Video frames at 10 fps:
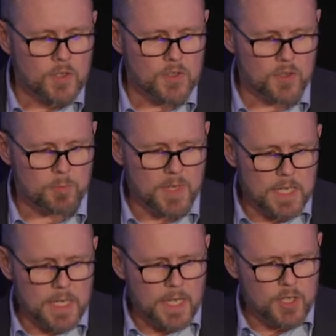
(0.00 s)
So this P
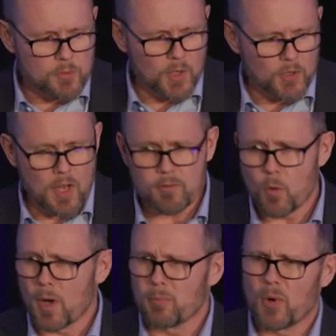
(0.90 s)
E A is built off of one